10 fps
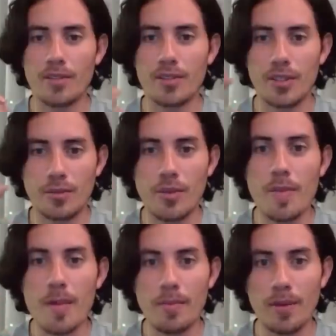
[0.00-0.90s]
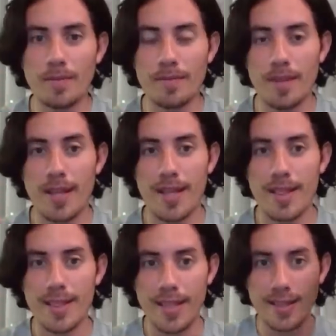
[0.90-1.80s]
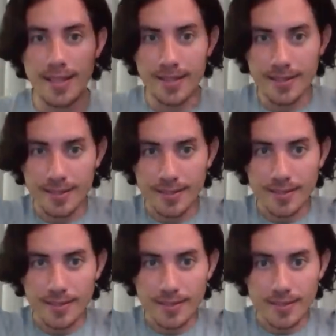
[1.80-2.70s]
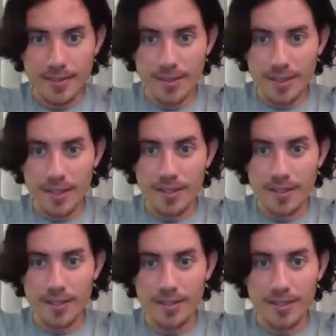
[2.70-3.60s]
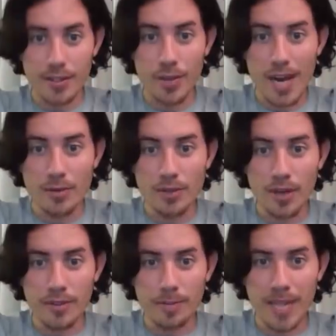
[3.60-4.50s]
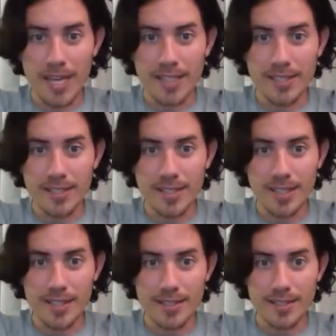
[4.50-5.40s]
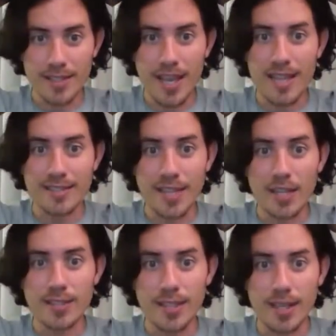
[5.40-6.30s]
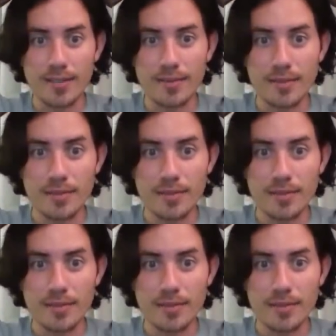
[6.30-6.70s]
So remember that this here, the crown of the planet is Antarctica.